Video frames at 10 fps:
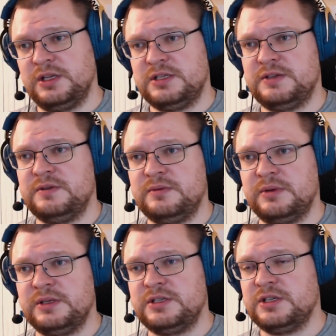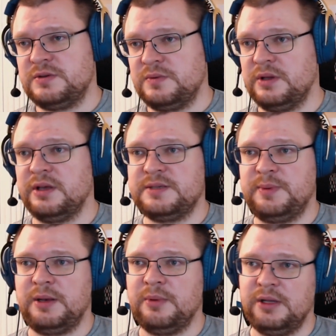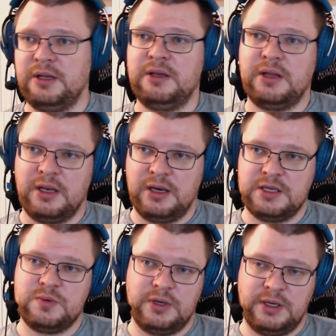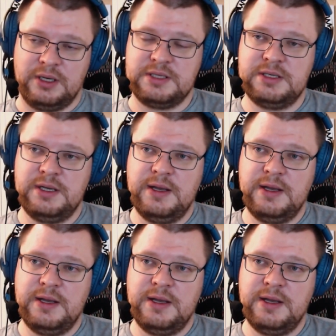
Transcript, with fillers: It's it's just really expendable. That it is what it is.